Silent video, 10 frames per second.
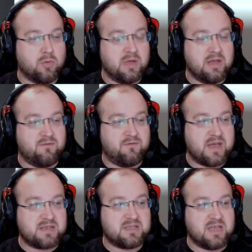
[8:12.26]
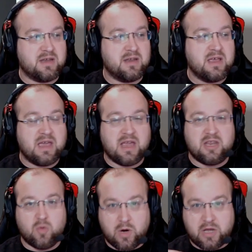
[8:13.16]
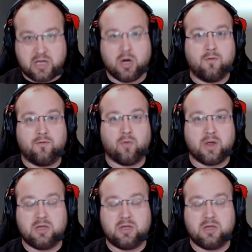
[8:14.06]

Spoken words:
invest in, and you want to go for it.